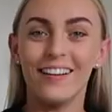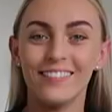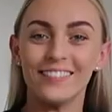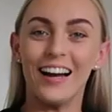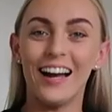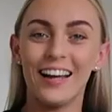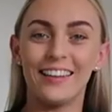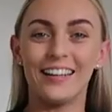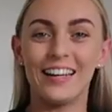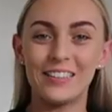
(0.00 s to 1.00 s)

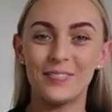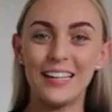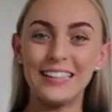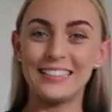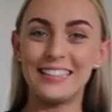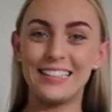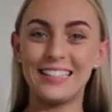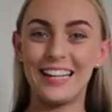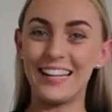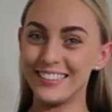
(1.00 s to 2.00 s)
Alright, the next piece is
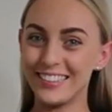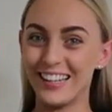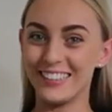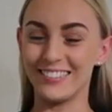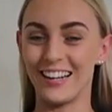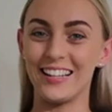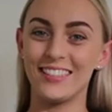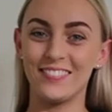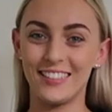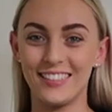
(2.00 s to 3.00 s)
a t-shirt
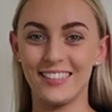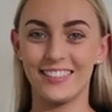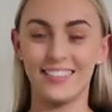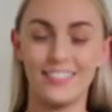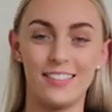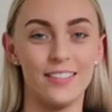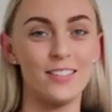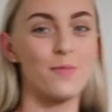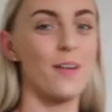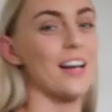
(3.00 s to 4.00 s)
dress, which is so
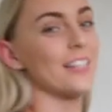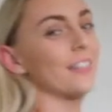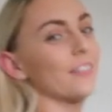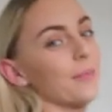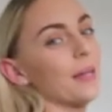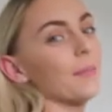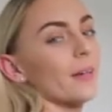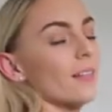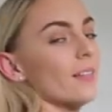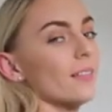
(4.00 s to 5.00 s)
surprising for me
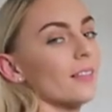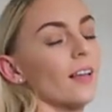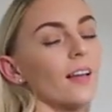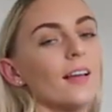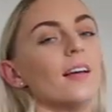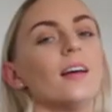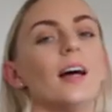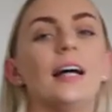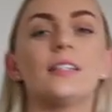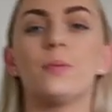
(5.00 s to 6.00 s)
because
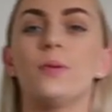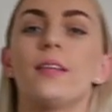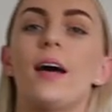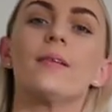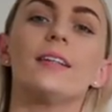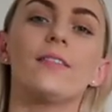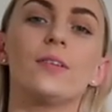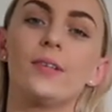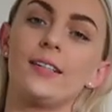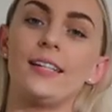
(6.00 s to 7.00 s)
I swore that I would never
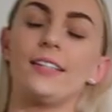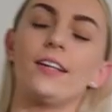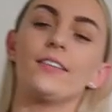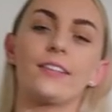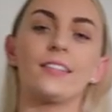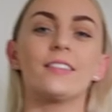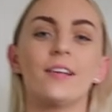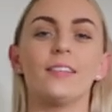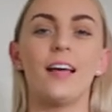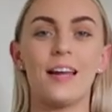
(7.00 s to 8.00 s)
order t-shirt dresses
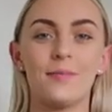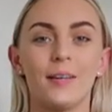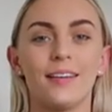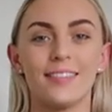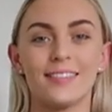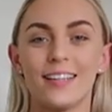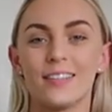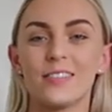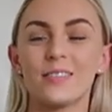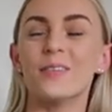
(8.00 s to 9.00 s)
online because
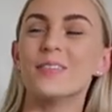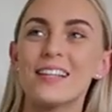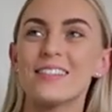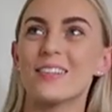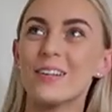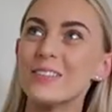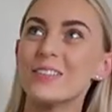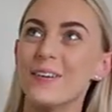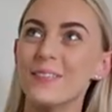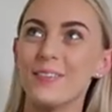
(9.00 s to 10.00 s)
they're just always too
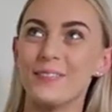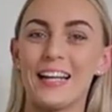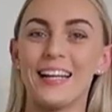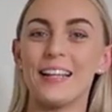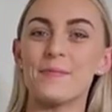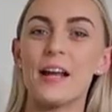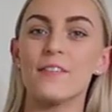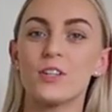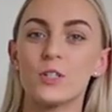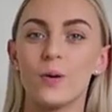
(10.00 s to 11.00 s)
short for me. They're
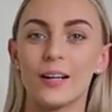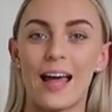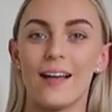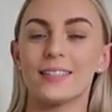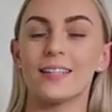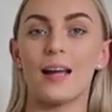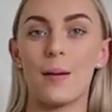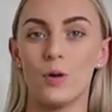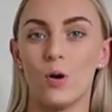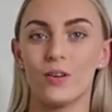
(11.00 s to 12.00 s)
made for short gals and
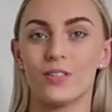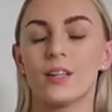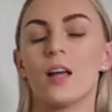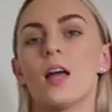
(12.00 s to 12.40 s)
I'm not